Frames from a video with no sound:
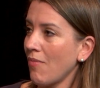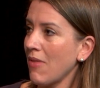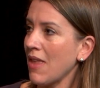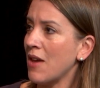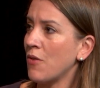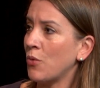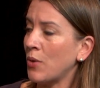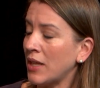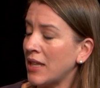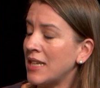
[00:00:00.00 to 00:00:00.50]

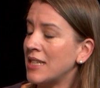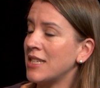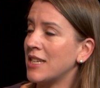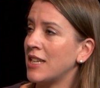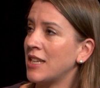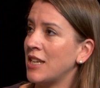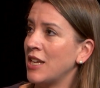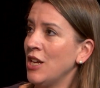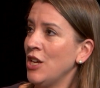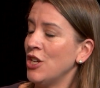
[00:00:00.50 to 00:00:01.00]
it really
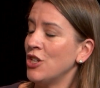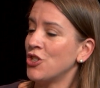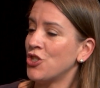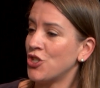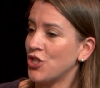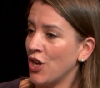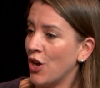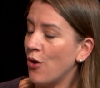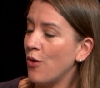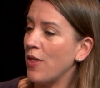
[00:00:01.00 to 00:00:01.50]
did
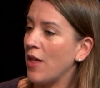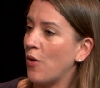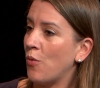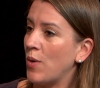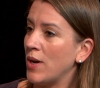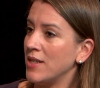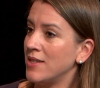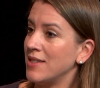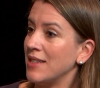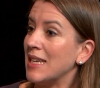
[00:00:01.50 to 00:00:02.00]
show that
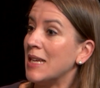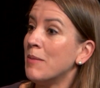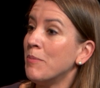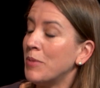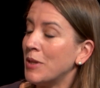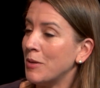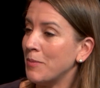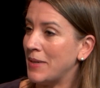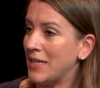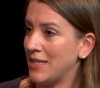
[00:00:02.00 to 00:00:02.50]
once
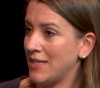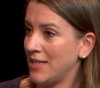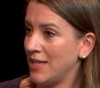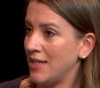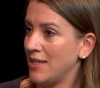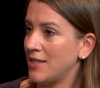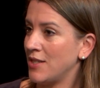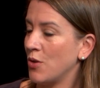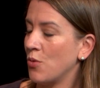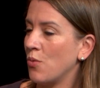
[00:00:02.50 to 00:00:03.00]

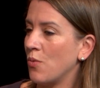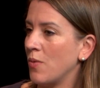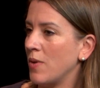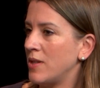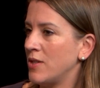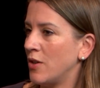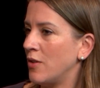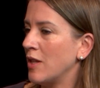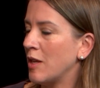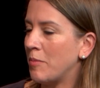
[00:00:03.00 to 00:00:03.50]
implemented, so
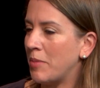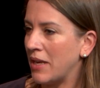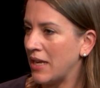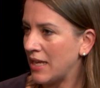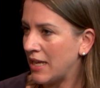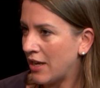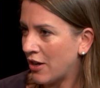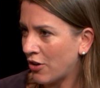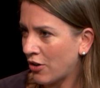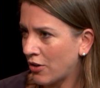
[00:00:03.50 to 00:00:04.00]
it's only been a
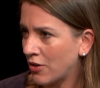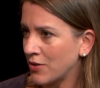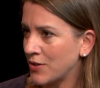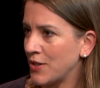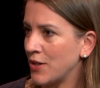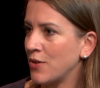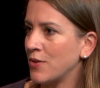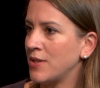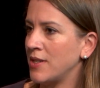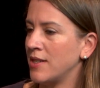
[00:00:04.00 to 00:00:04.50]
year or
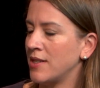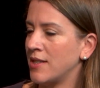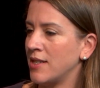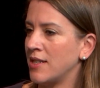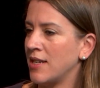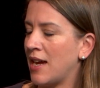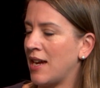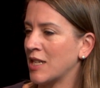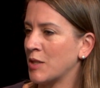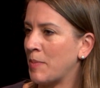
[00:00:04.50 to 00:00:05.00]
so since the
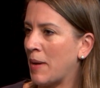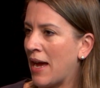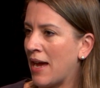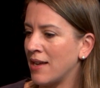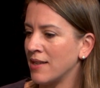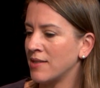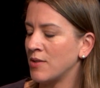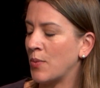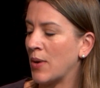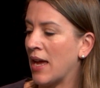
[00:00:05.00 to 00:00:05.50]
tax
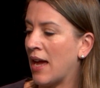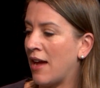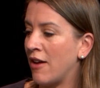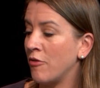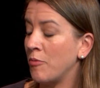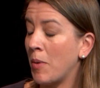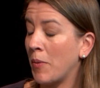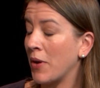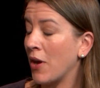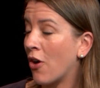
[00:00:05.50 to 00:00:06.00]
passed,
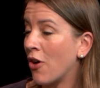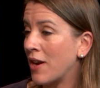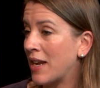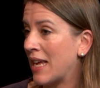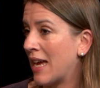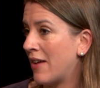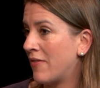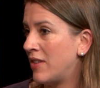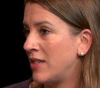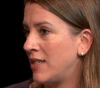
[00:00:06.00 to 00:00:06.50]
but we already
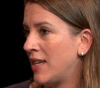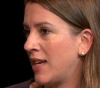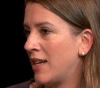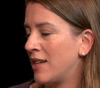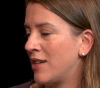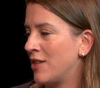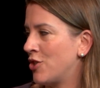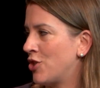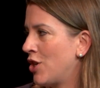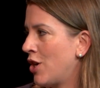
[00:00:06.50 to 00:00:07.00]
have the data
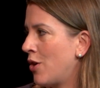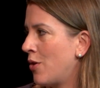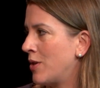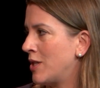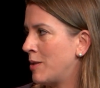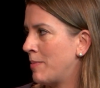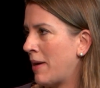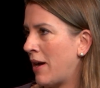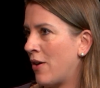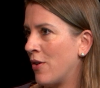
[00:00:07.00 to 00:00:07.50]
to show it's
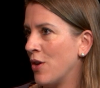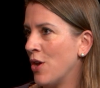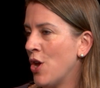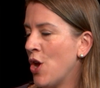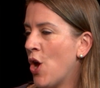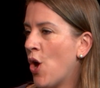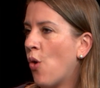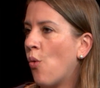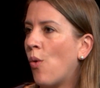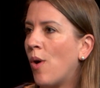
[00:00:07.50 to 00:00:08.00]
about
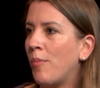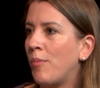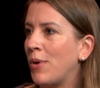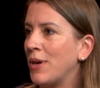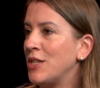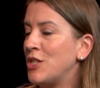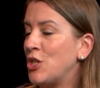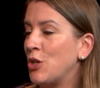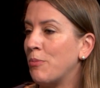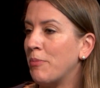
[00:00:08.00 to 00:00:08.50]

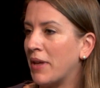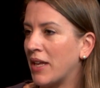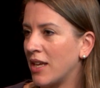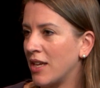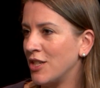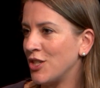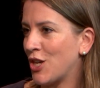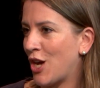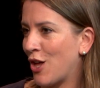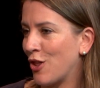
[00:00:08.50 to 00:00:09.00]
$1.2 million